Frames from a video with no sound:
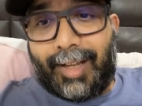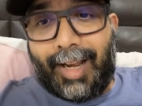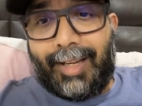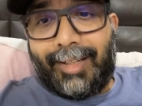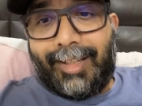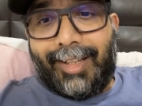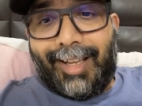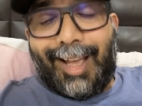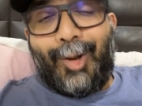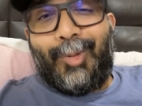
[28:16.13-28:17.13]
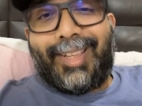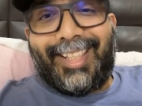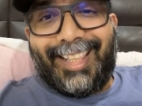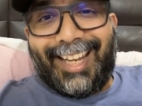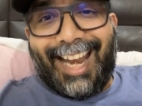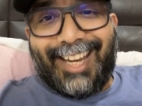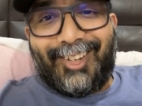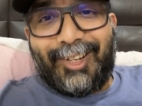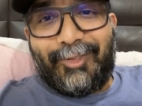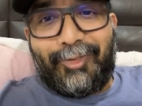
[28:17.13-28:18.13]
All right. I always need an
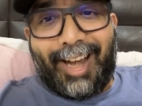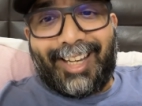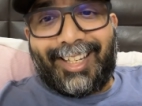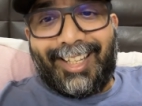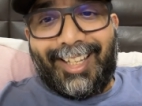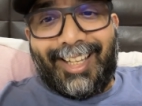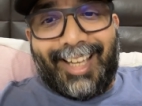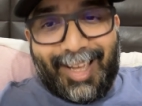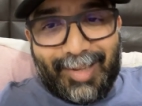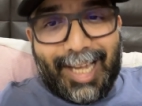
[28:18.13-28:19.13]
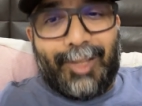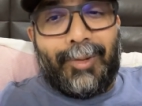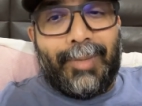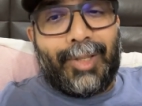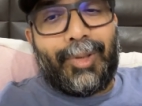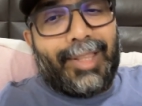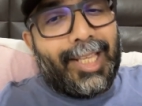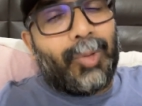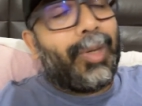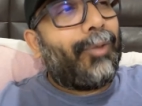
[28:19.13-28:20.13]
additional friend. Are you guys with me? So
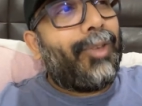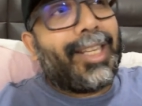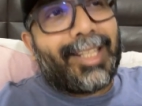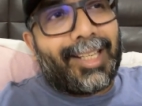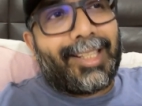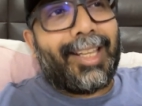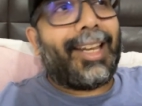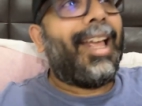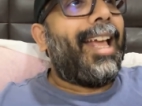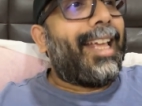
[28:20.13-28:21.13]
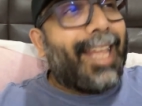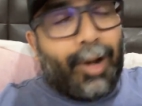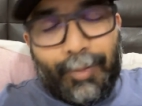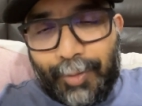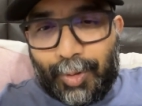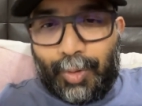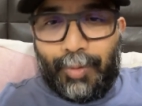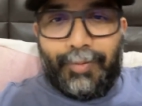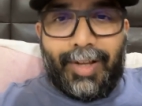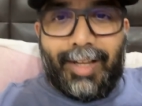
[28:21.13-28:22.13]
this week, week 16, get off your
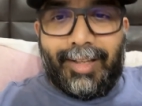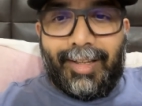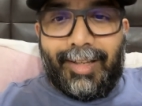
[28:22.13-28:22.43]
sofa.